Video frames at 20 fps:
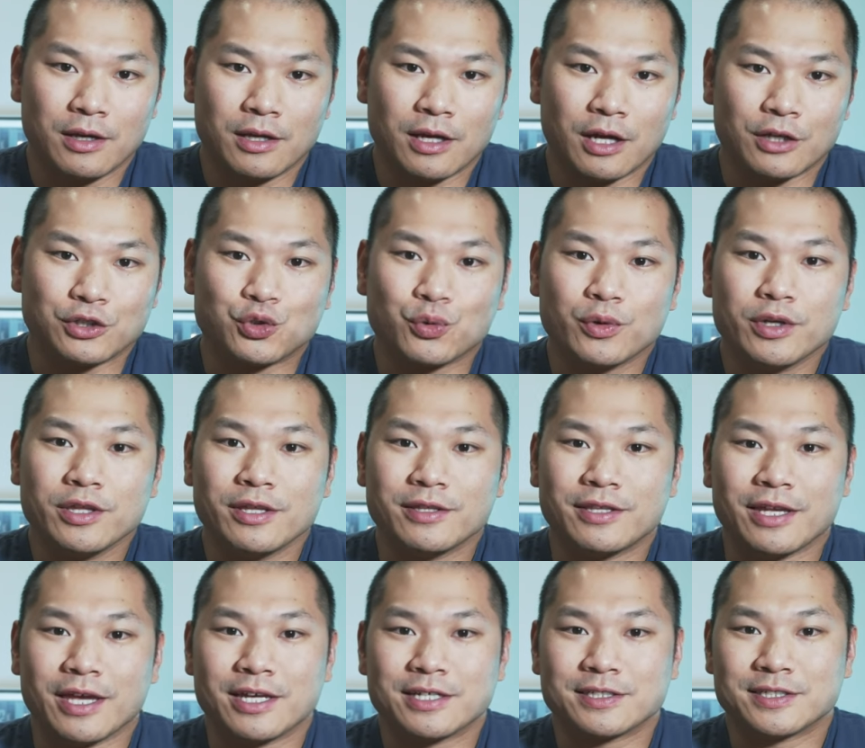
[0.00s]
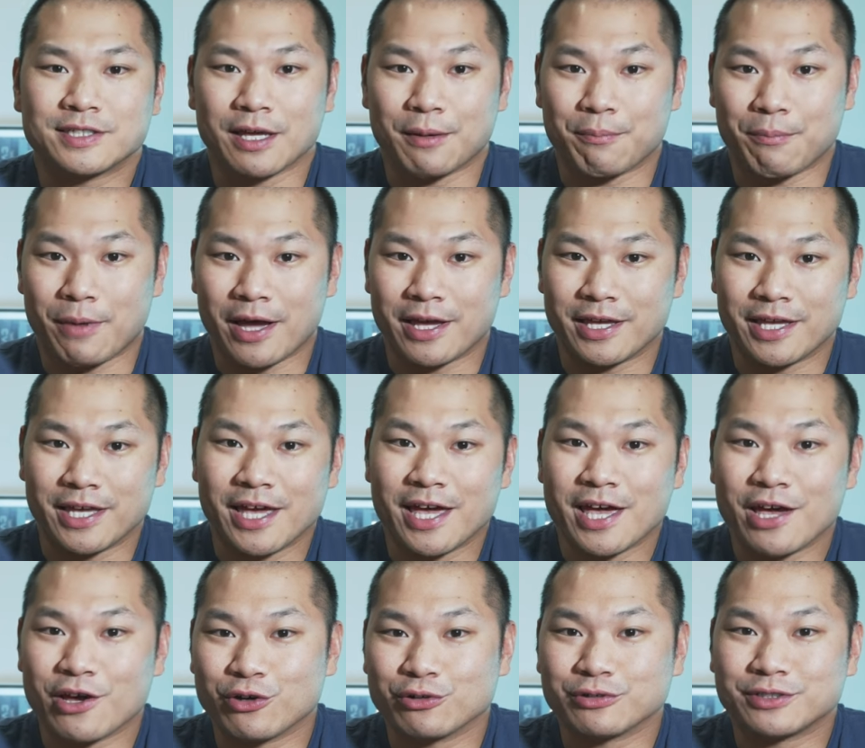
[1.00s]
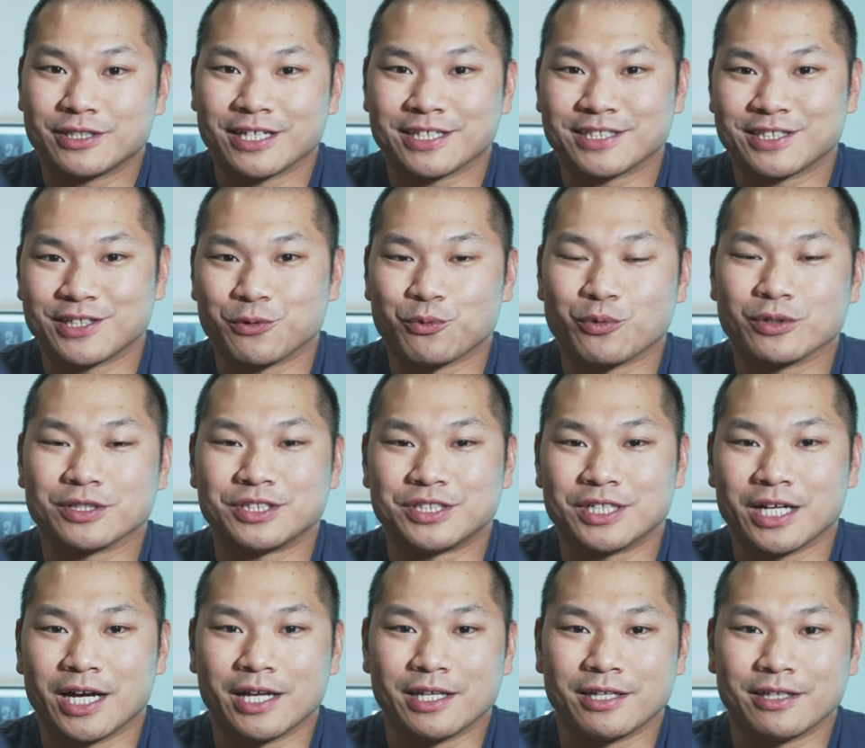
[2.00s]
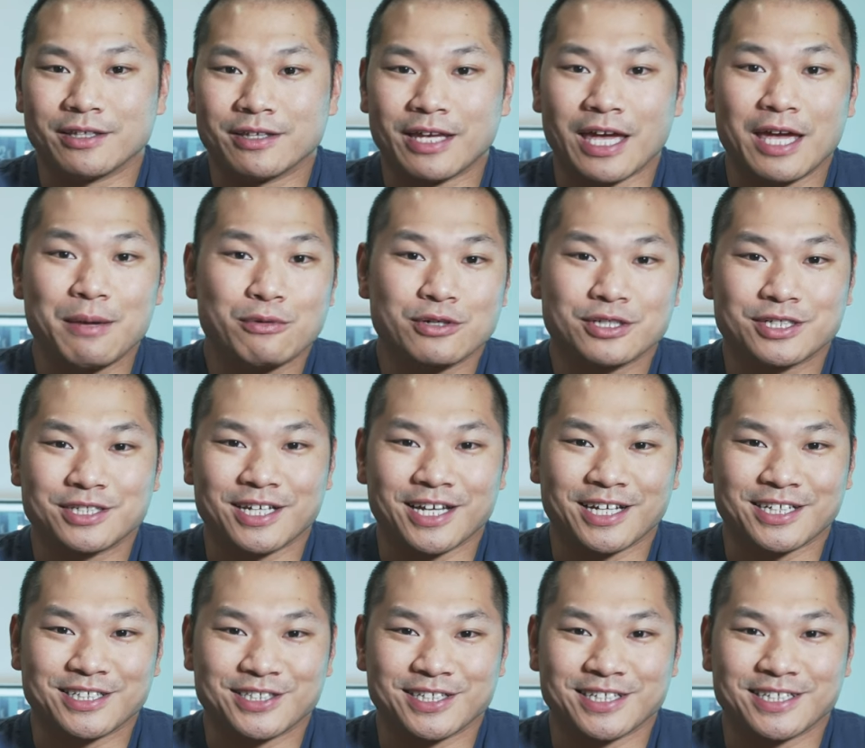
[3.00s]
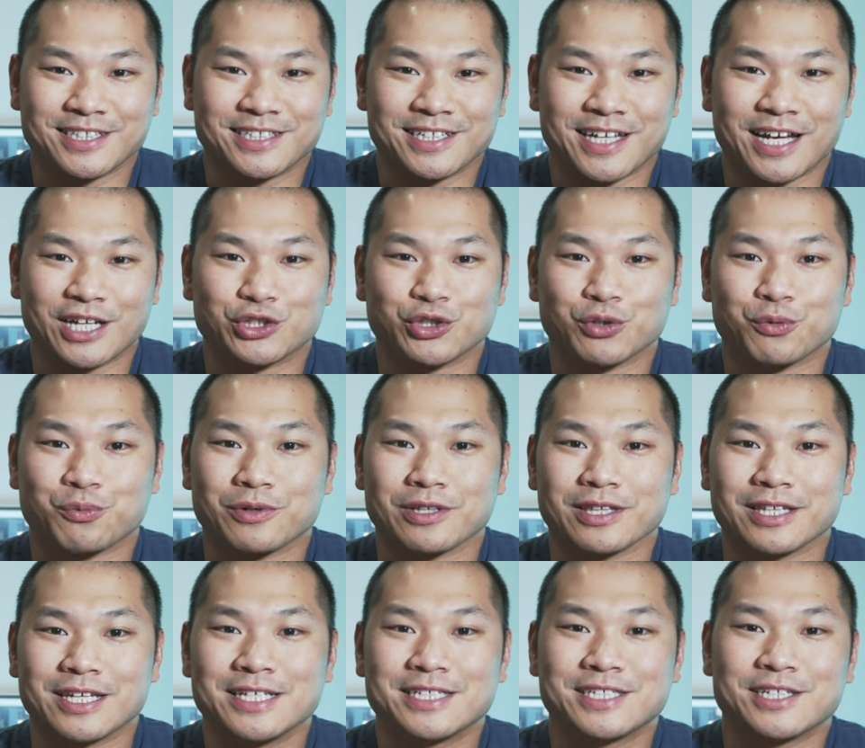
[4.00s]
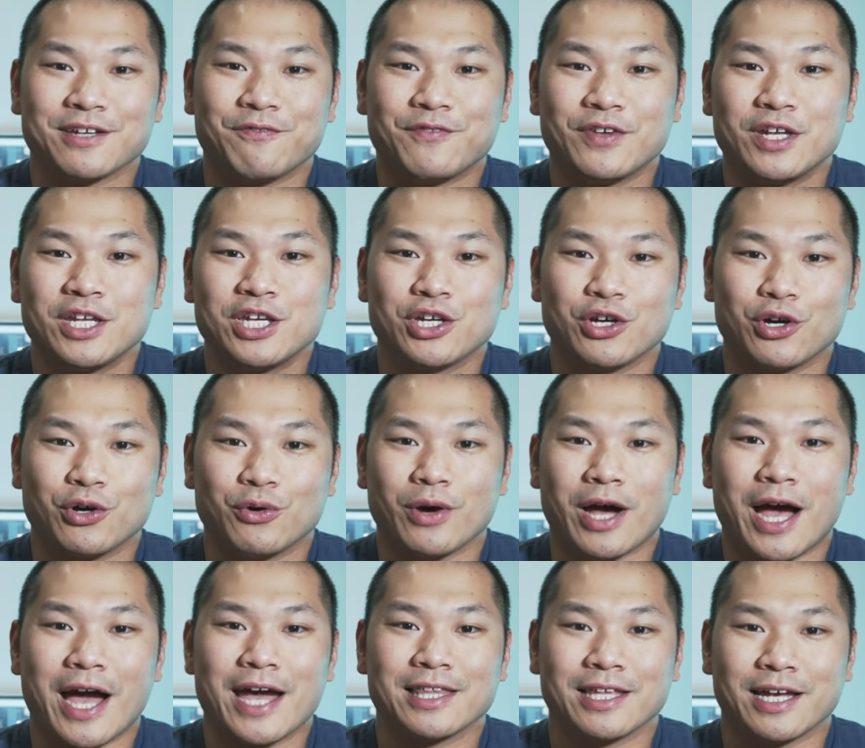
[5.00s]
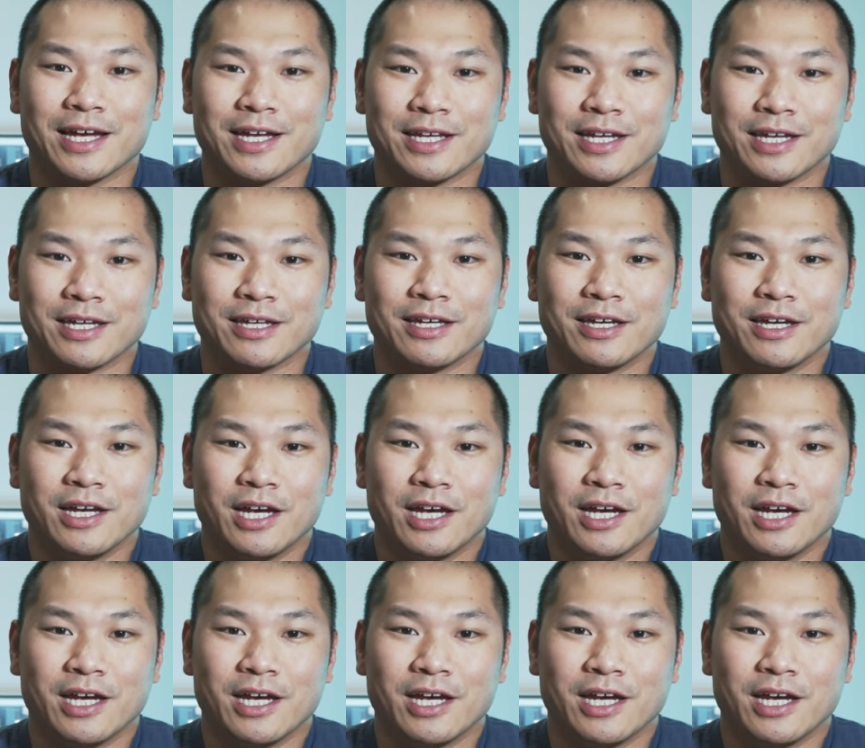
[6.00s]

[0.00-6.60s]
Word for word: Now, during the days that my AIO testing was done, Gamers Nexus actually released a video highlighting